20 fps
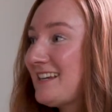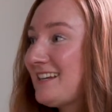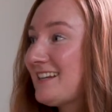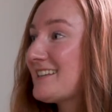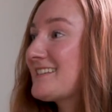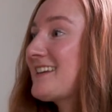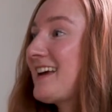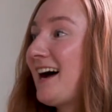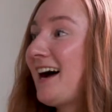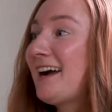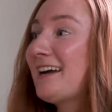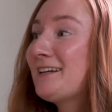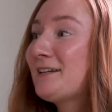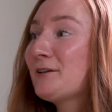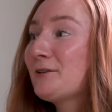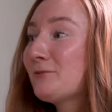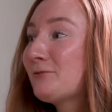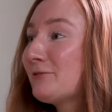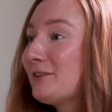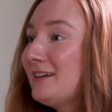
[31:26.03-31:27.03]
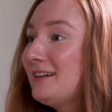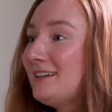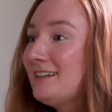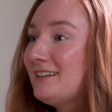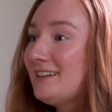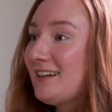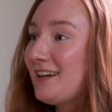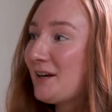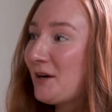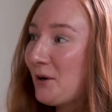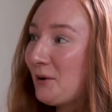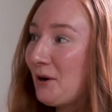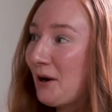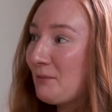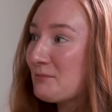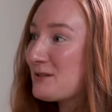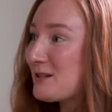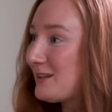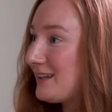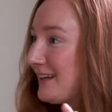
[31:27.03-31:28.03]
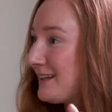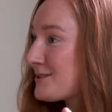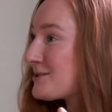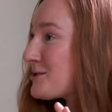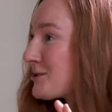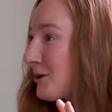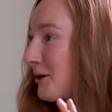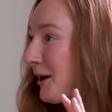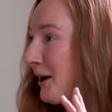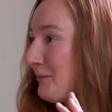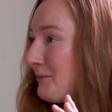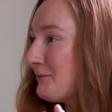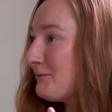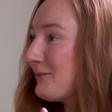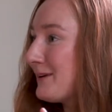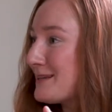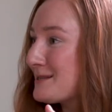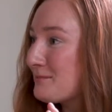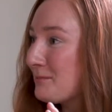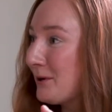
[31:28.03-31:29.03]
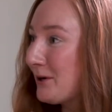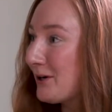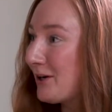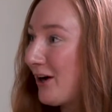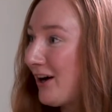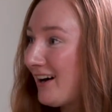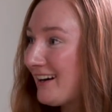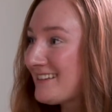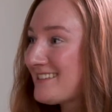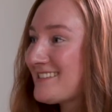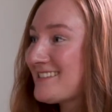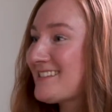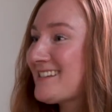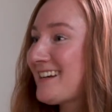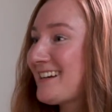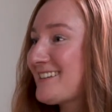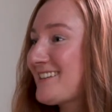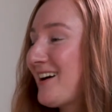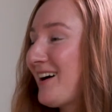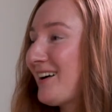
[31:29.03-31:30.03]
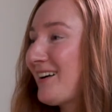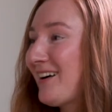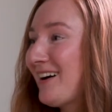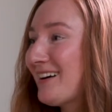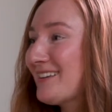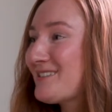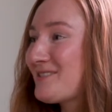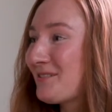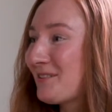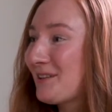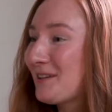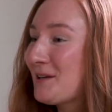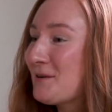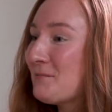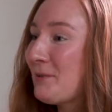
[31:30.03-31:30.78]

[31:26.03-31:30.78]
It's kind of, up to the Instagram and Facebook gods, the TikTok gods, really.